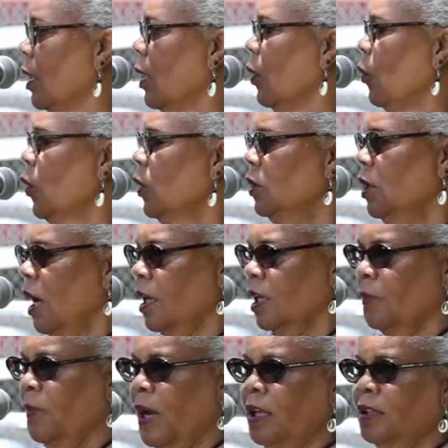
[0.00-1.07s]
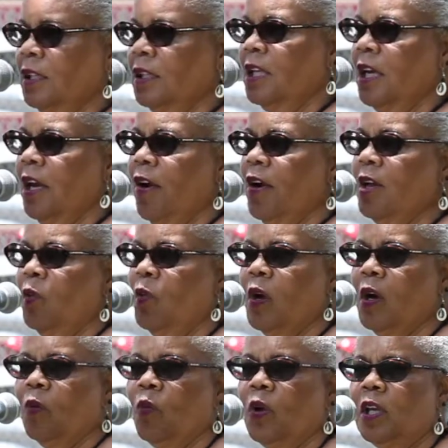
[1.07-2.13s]
We're talking about the area
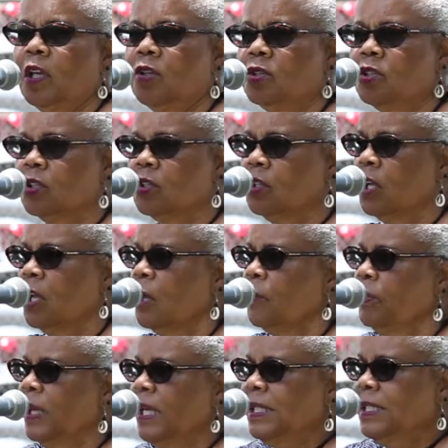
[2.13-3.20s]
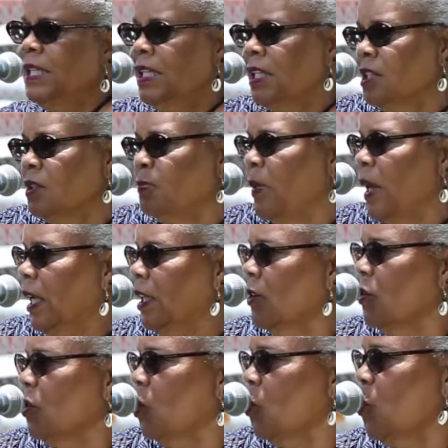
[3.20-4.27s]
where we used to play tennis back there
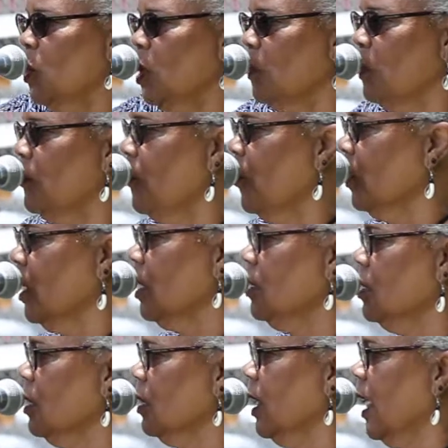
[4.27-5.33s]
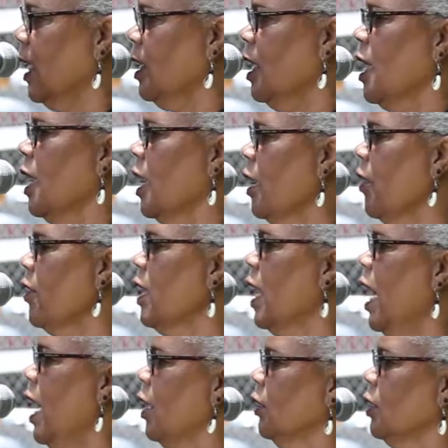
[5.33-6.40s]
in the corner before they took that area
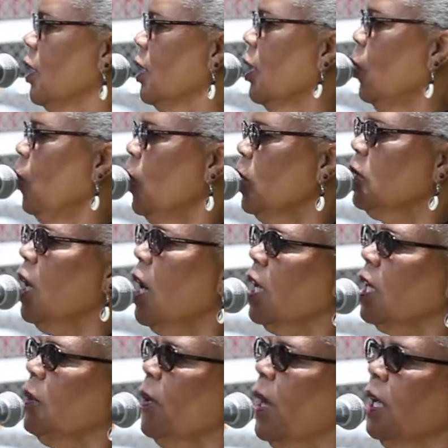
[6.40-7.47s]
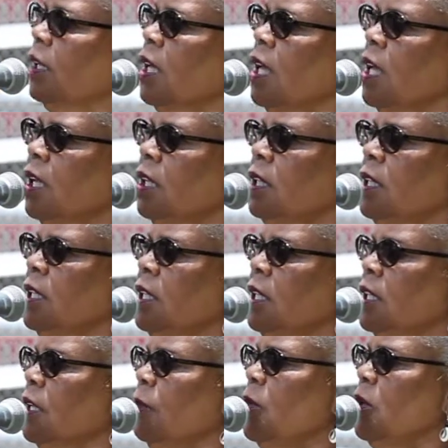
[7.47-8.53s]
out. We're talking about the
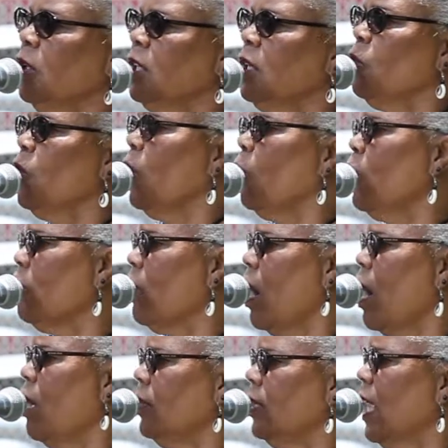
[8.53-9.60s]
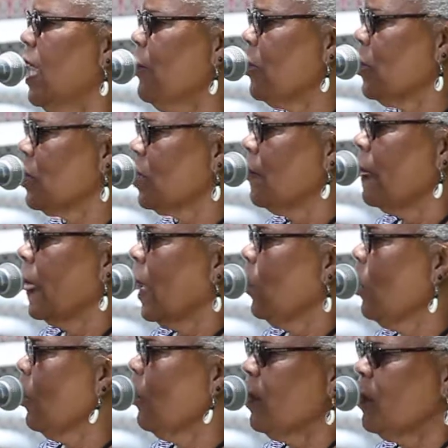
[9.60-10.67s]
community where we were all neighbors,
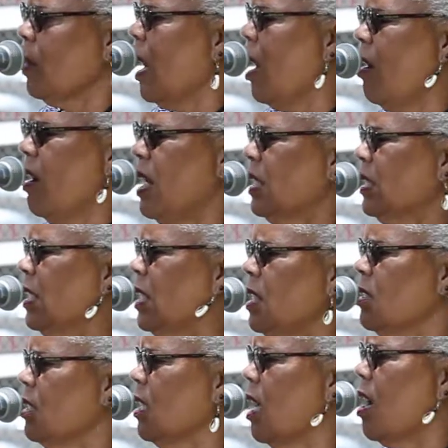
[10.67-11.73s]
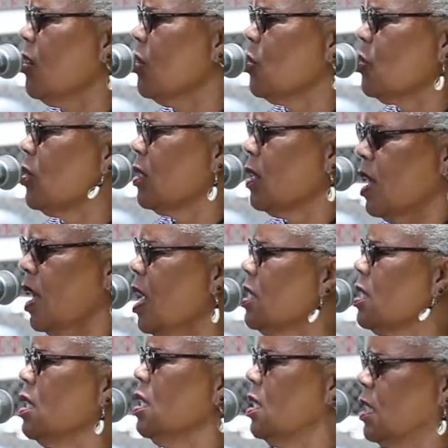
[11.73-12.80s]
where we were all aunties and uncles and
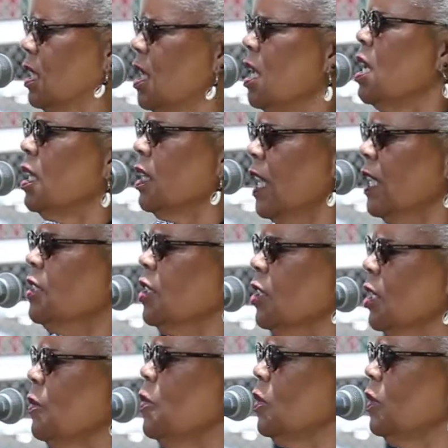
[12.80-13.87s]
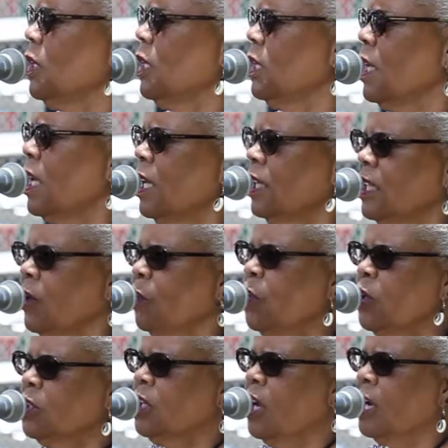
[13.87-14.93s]
cousins. That's the community that
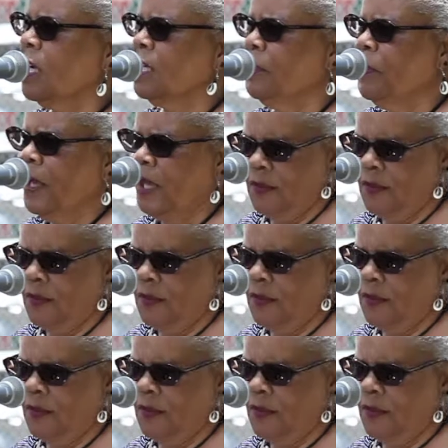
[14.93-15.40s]
we're talking about.